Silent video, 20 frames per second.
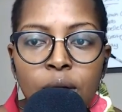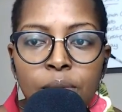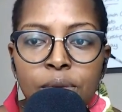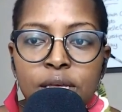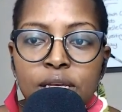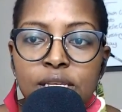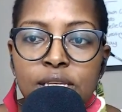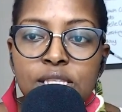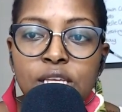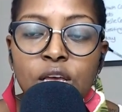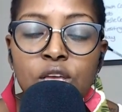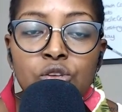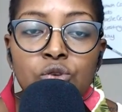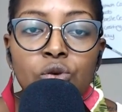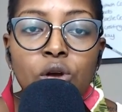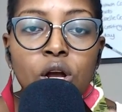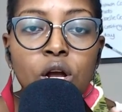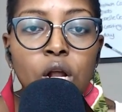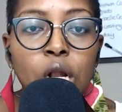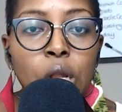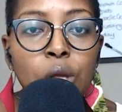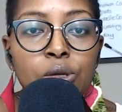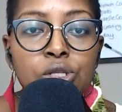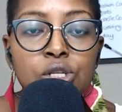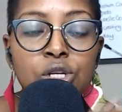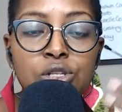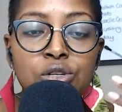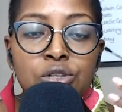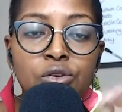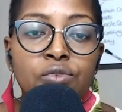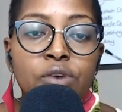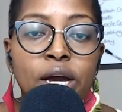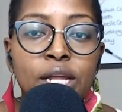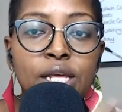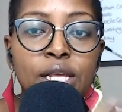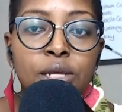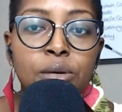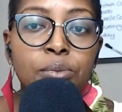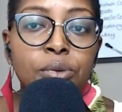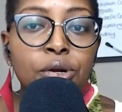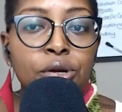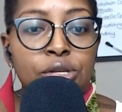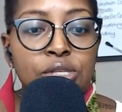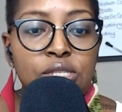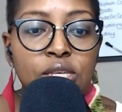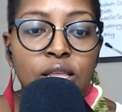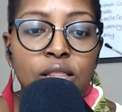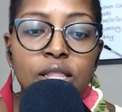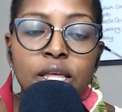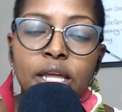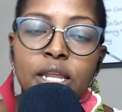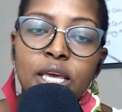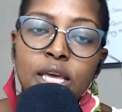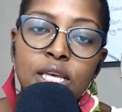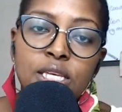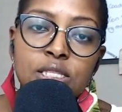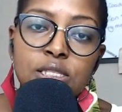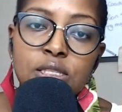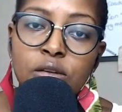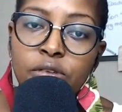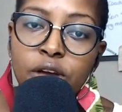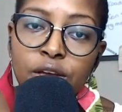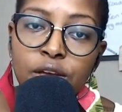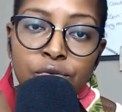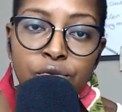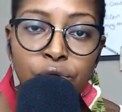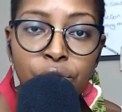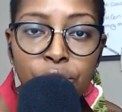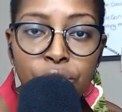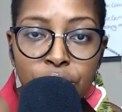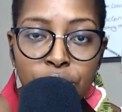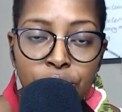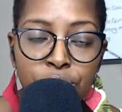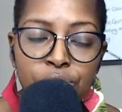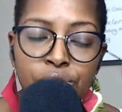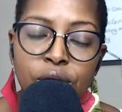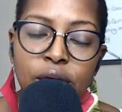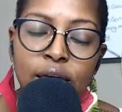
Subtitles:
because then you are closer to finding the person that is the right for you.